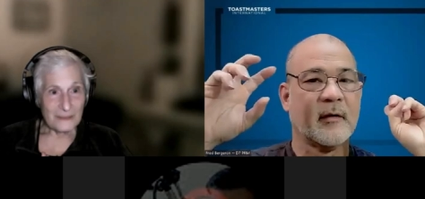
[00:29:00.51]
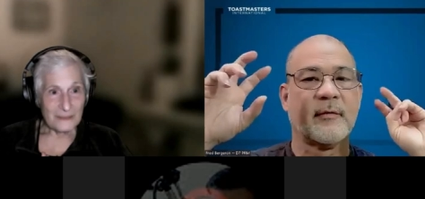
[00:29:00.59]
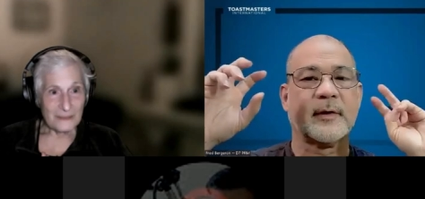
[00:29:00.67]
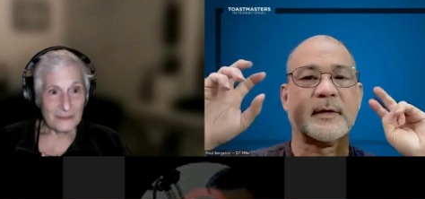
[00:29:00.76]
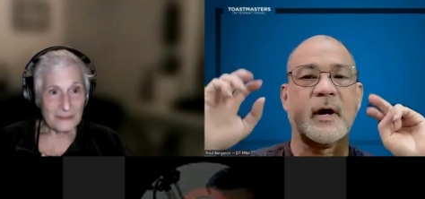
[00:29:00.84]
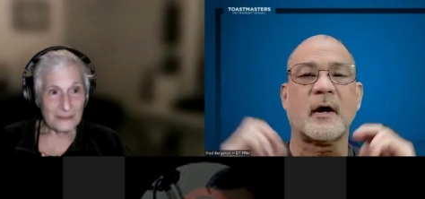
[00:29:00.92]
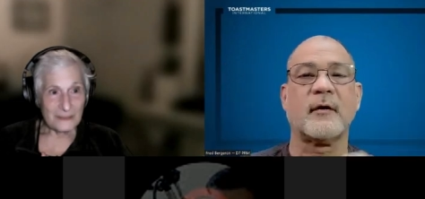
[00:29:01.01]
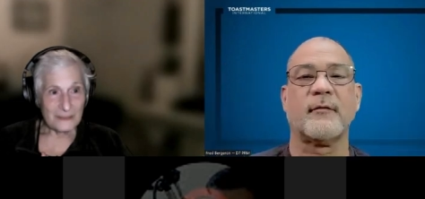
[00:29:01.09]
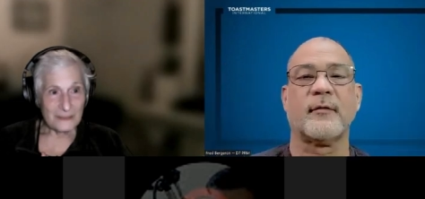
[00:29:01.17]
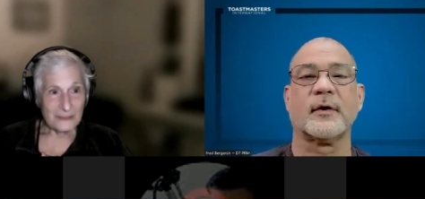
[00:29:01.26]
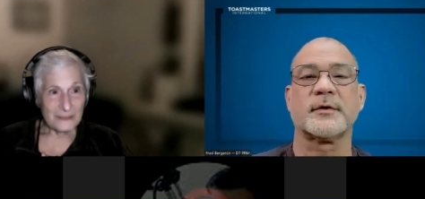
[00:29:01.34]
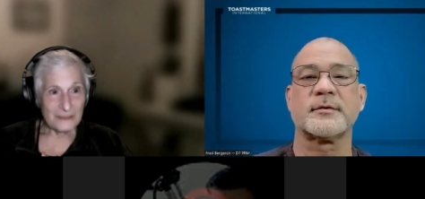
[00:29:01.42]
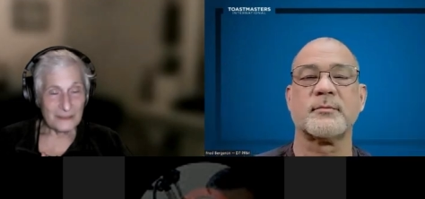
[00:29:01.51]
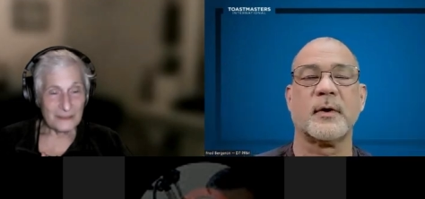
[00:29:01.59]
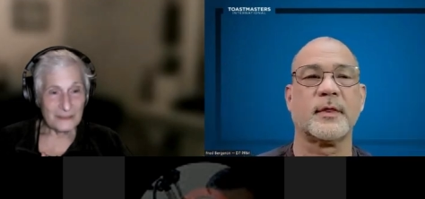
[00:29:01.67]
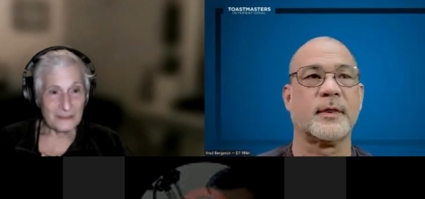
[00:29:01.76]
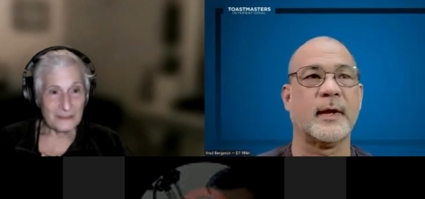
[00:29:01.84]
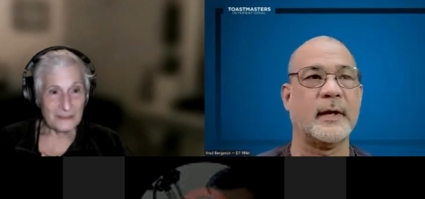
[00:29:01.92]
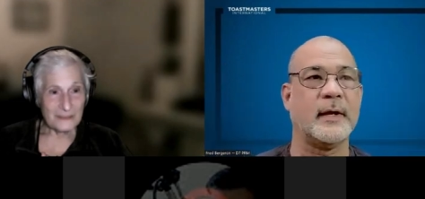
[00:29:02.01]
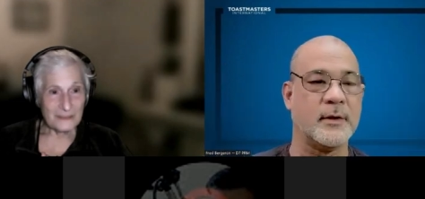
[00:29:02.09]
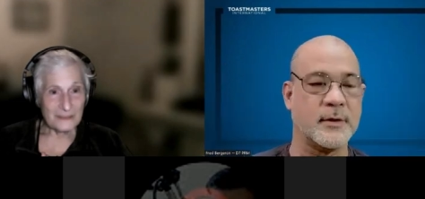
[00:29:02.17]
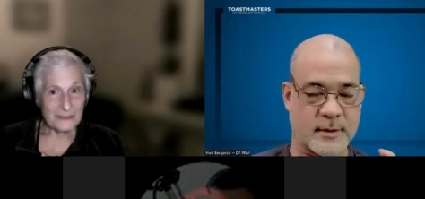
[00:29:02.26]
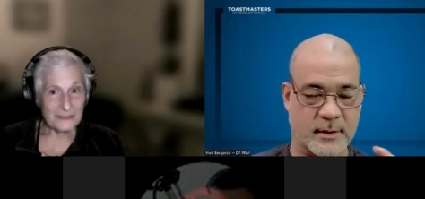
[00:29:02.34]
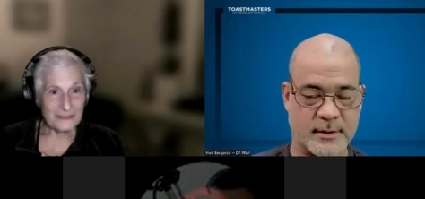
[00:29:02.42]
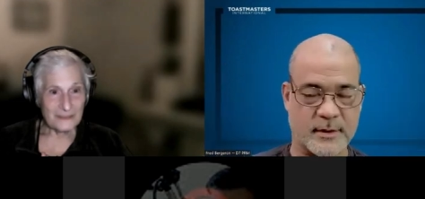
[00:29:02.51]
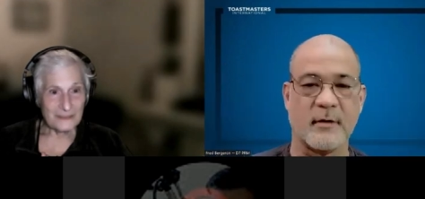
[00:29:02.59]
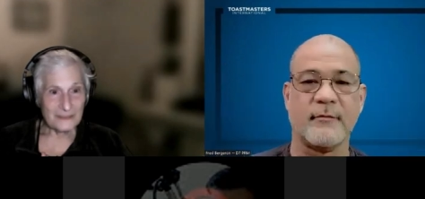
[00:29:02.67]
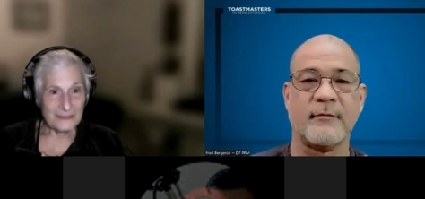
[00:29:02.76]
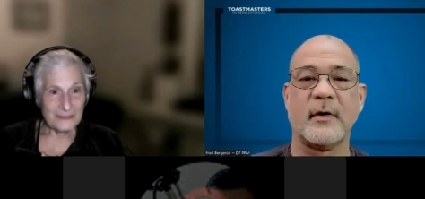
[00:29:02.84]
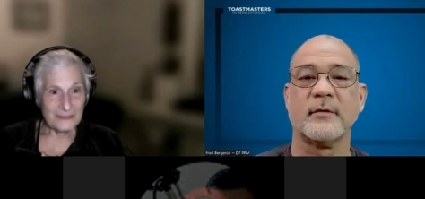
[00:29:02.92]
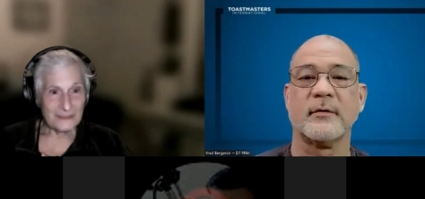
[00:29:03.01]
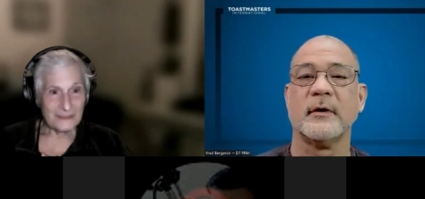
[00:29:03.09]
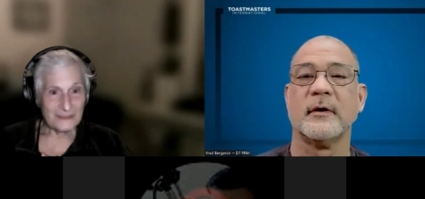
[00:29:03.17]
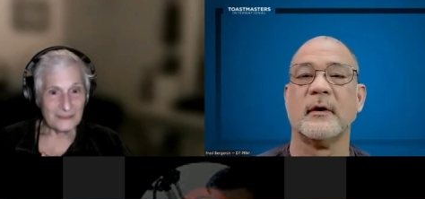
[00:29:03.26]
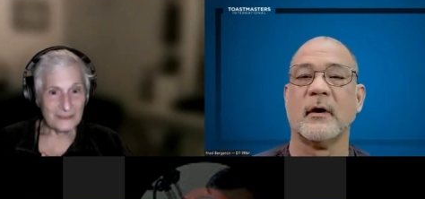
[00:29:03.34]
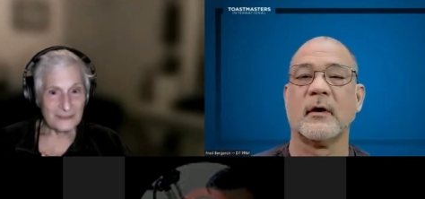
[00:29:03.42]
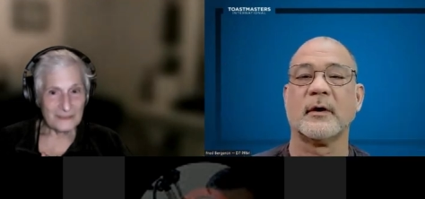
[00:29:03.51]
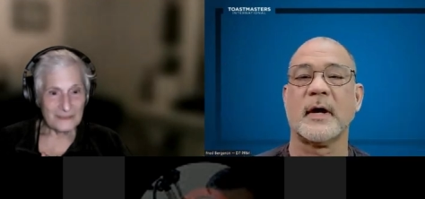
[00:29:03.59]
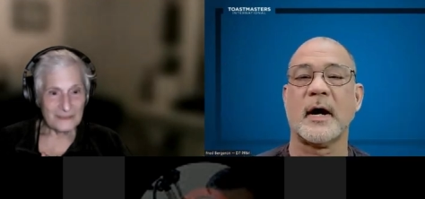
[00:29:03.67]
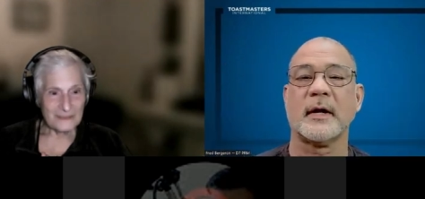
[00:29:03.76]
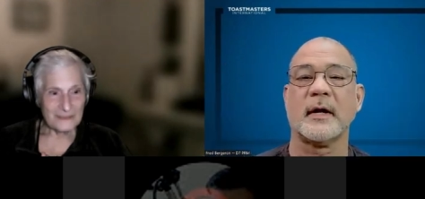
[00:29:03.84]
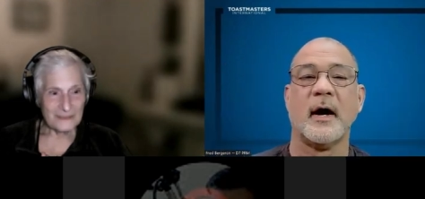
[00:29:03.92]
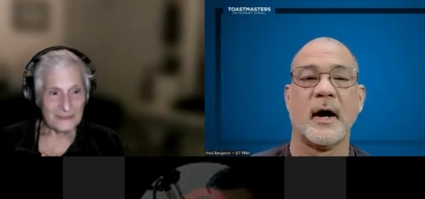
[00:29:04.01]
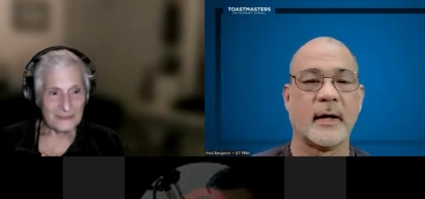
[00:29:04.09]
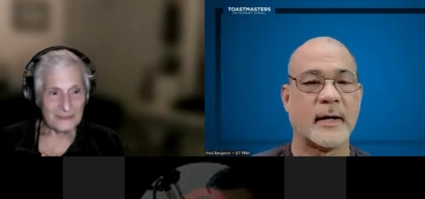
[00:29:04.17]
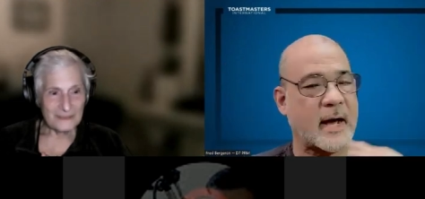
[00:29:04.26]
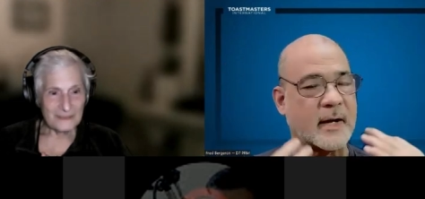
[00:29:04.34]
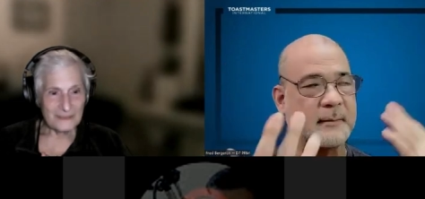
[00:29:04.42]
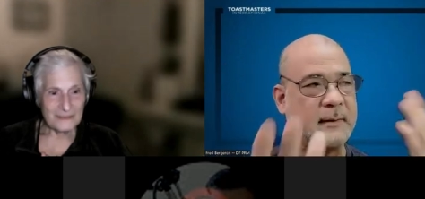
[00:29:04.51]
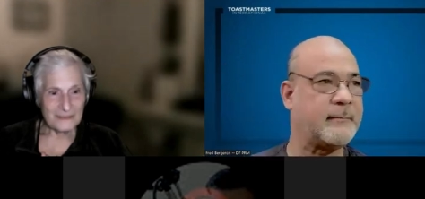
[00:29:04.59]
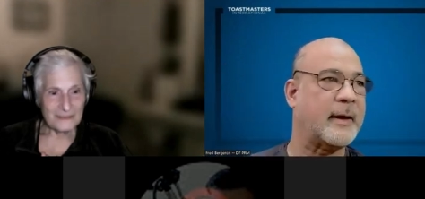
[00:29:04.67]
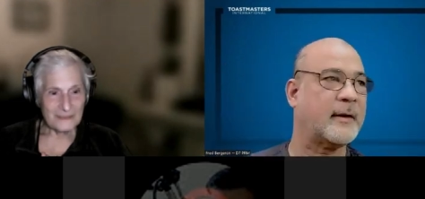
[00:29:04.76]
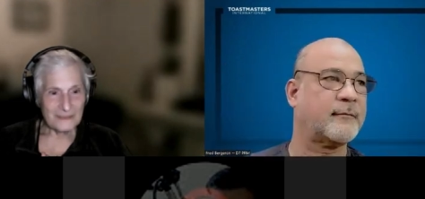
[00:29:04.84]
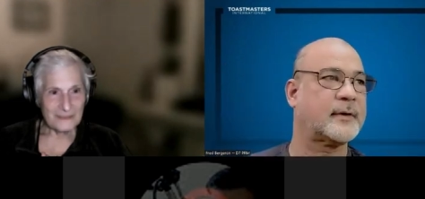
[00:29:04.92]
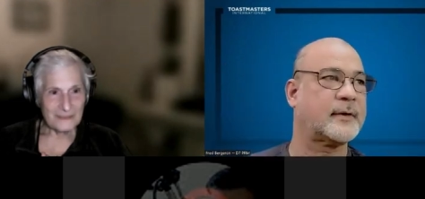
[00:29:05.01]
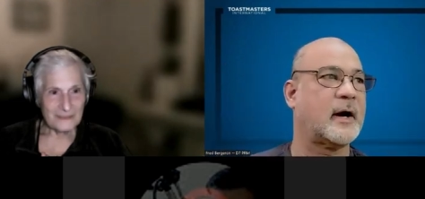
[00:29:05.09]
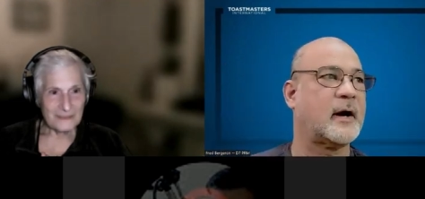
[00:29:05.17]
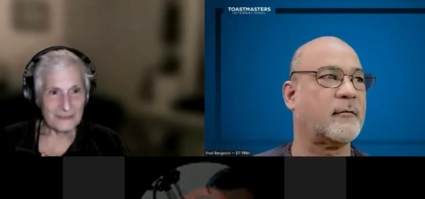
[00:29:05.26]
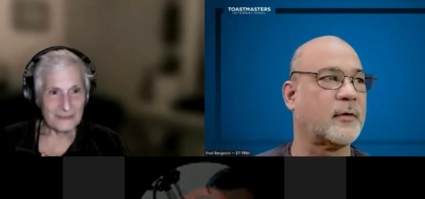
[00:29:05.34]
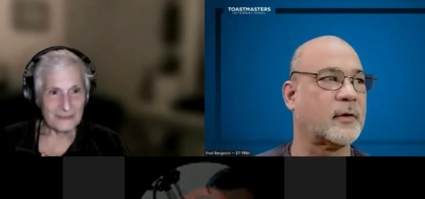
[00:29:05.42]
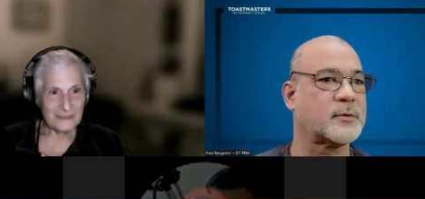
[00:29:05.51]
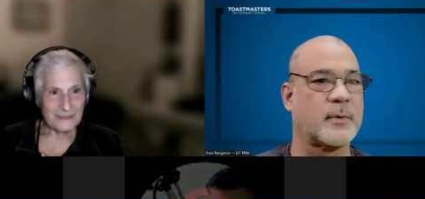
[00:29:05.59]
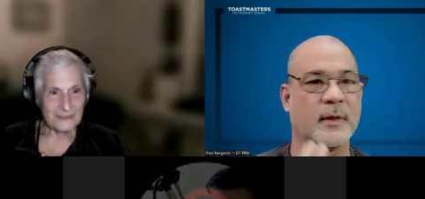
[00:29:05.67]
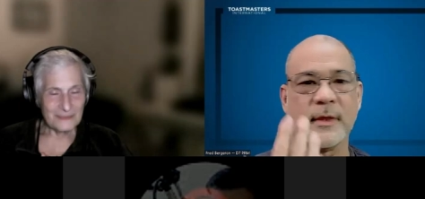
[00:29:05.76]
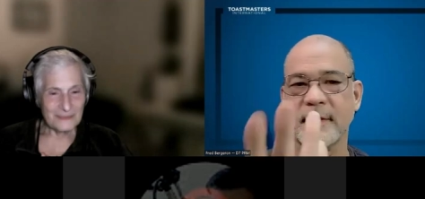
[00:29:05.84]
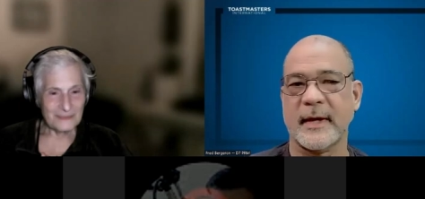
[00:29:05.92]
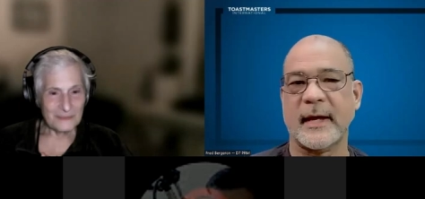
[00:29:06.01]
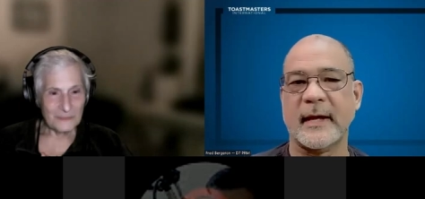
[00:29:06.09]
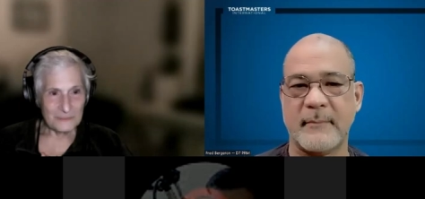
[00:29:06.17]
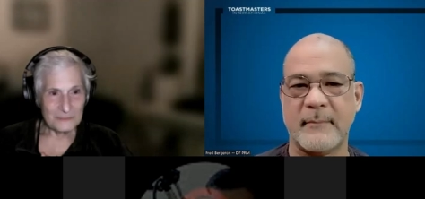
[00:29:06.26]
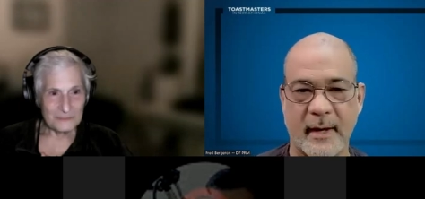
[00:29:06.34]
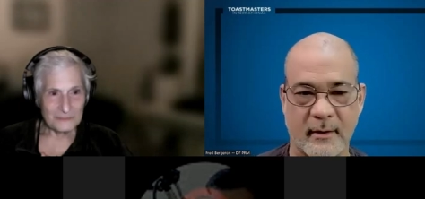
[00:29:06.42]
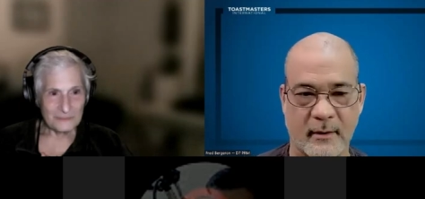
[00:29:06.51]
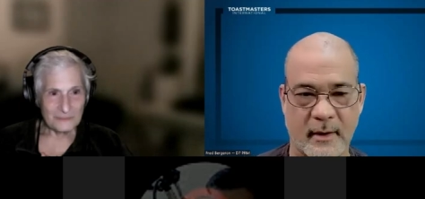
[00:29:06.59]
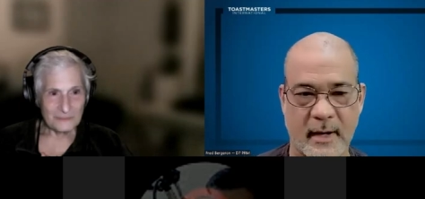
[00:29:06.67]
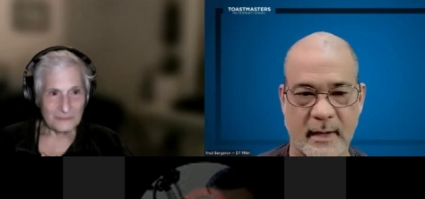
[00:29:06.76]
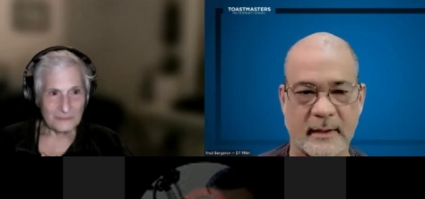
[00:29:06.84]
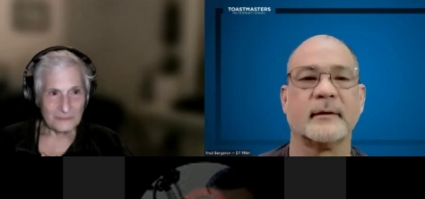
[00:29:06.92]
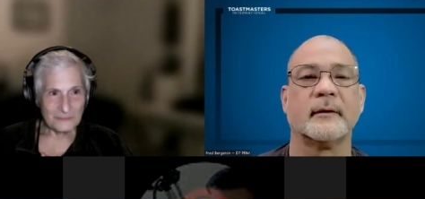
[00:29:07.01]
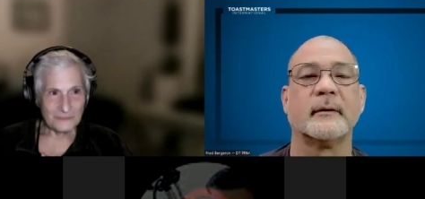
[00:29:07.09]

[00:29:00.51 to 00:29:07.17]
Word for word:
Speaker 1: photographers, whether they use their cell phone or not, on how to be better photographers, whether they get paid or not?